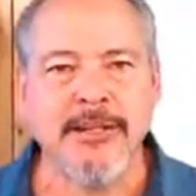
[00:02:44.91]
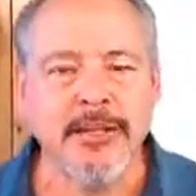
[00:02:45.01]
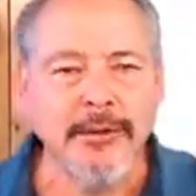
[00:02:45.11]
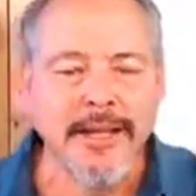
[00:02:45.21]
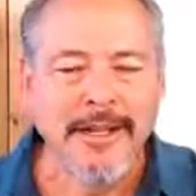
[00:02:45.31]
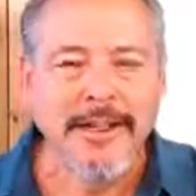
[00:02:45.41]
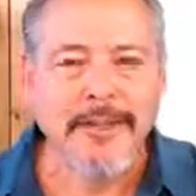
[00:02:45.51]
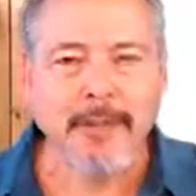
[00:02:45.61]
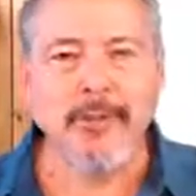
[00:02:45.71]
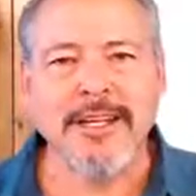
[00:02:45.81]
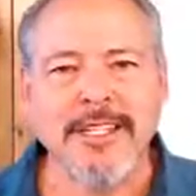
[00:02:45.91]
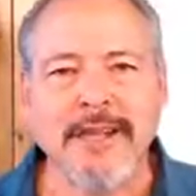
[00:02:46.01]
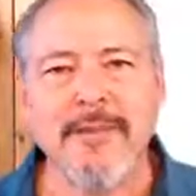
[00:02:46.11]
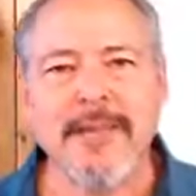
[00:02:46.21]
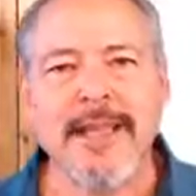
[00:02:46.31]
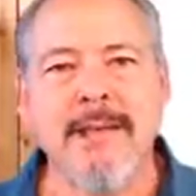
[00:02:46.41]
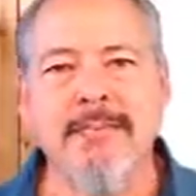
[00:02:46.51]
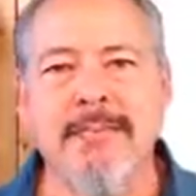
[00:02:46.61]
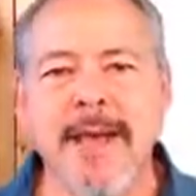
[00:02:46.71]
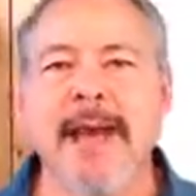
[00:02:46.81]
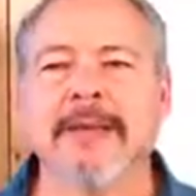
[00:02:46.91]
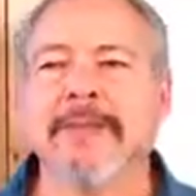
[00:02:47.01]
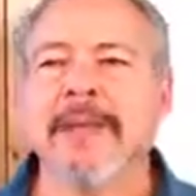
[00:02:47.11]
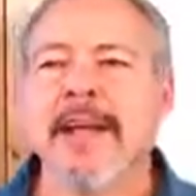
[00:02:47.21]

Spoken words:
So number one, it's given me that back.